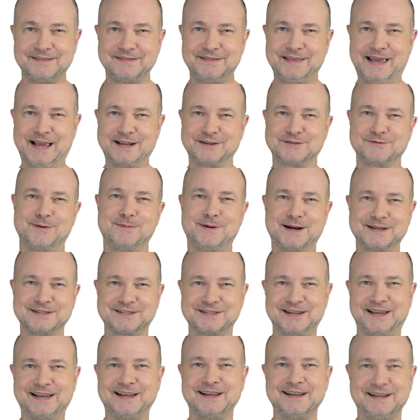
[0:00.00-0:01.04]
Thanks for
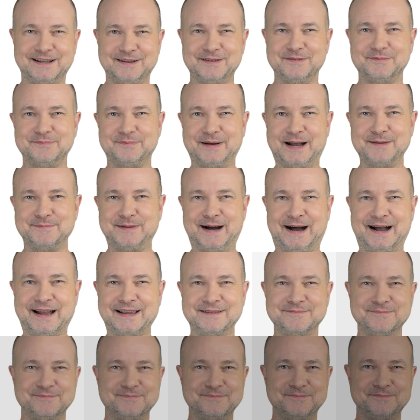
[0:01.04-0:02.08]
watching. Bye
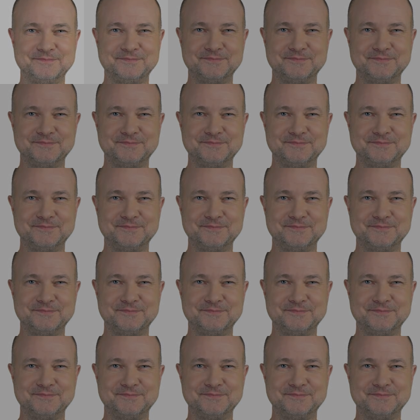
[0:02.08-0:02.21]
bye.